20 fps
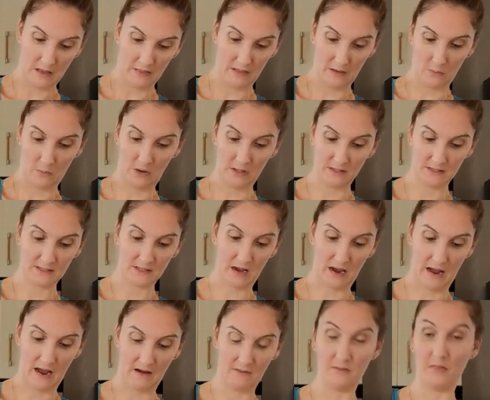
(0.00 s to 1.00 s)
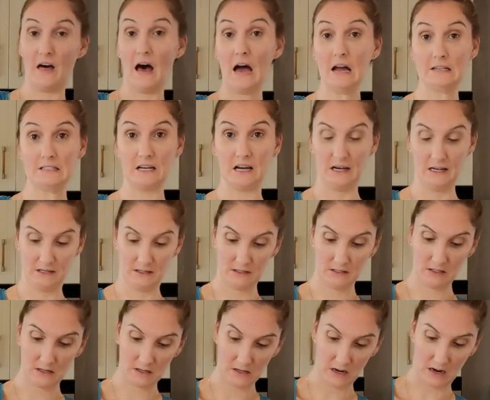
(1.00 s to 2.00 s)
And then once I have that
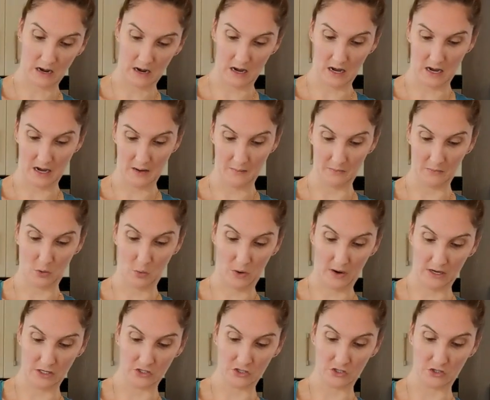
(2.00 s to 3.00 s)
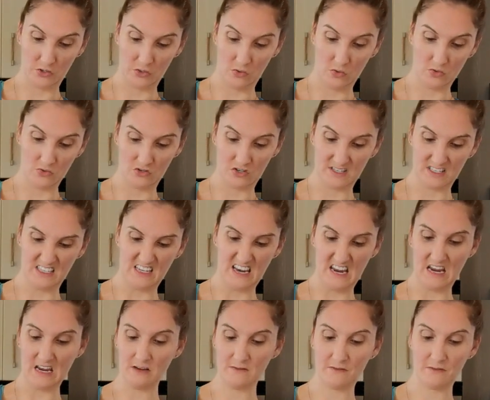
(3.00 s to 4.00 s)
done, I'm going to just
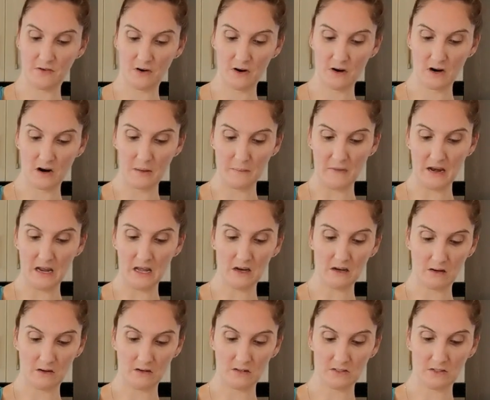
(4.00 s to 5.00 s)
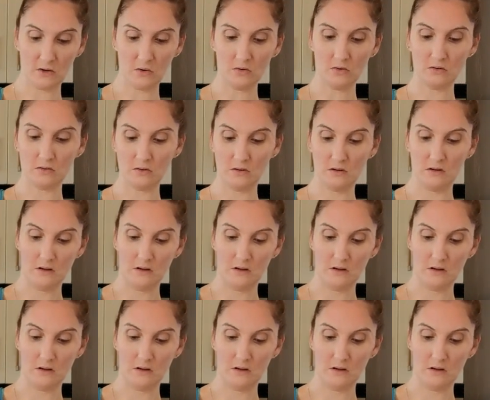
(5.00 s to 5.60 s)
knead for a minute or so.